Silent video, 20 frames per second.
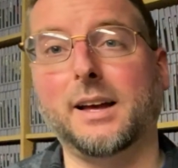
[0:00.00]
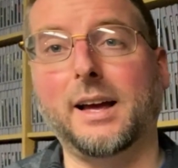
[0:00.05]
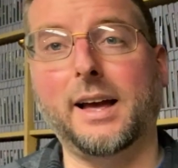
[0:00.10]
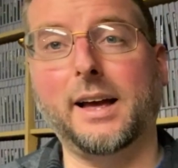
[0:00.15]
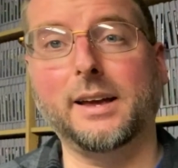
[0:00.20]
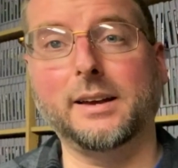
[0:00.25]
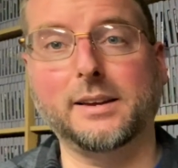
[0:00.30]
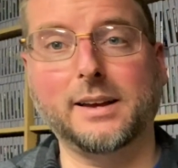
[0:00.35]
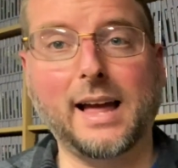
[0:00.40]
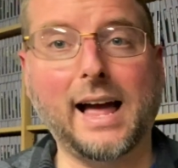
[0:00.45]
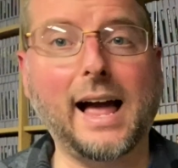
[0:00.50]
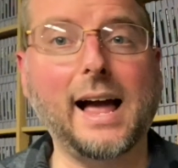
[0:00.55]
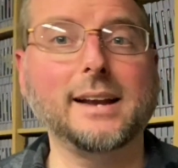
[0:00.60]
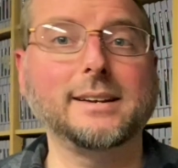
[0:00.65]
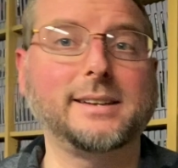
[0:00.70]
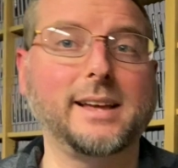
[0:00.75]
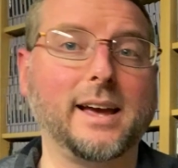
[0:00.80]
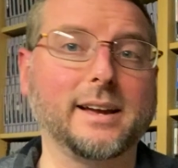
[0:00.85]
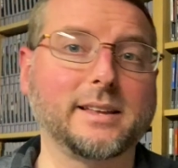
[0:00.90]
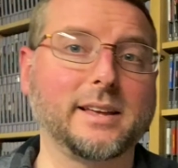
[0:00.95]
I
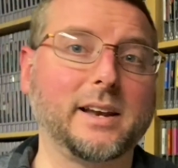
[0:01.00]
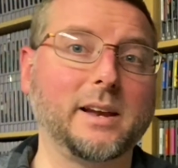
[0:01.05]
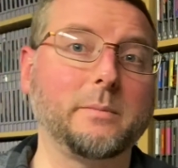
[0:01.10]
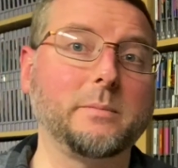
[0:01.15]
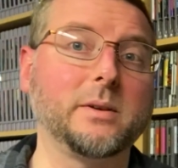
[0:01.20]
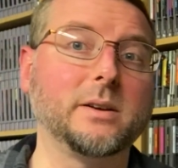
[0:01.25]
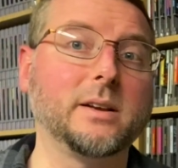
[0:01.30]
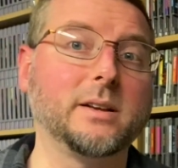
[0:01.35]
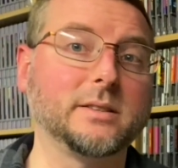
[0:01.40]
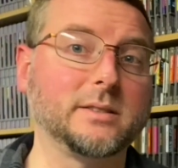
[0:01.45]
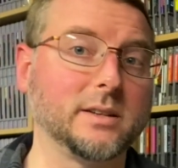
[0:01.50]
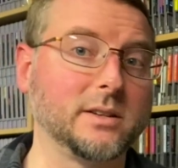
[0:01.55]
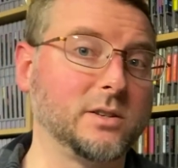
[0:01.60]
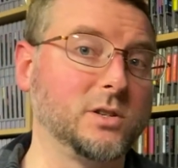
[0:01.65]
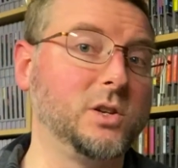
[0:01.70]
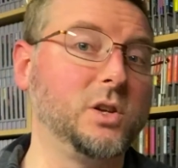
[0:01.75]
contacted him and I said,